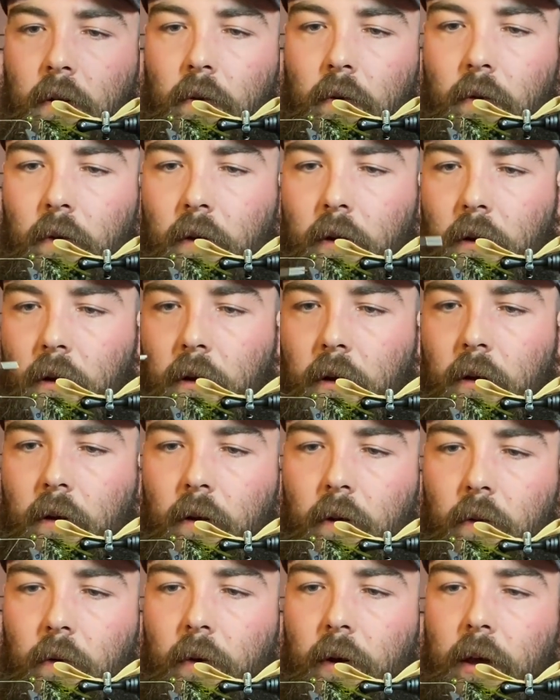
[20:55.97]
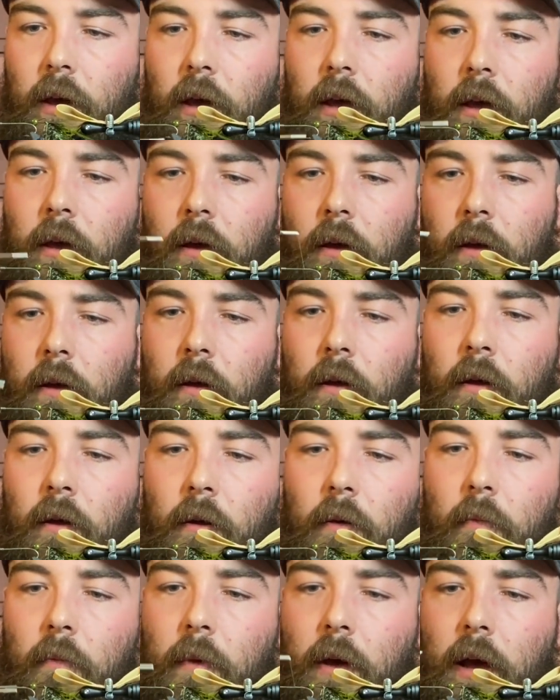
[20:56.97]
Run it all the way
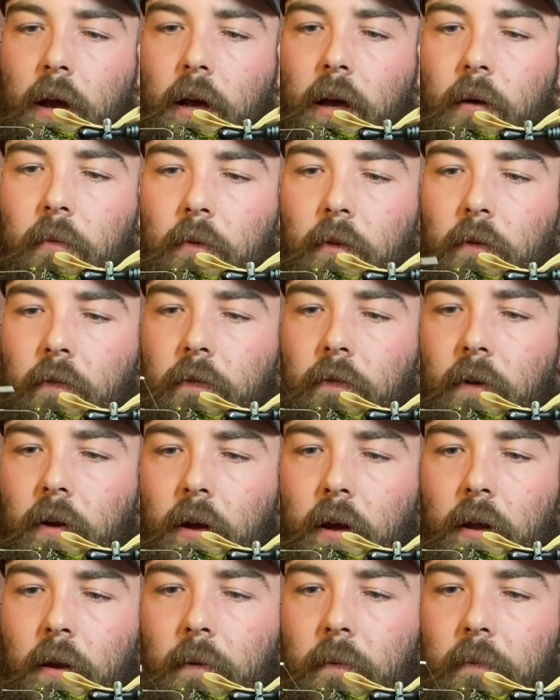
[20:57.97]
back up to the front.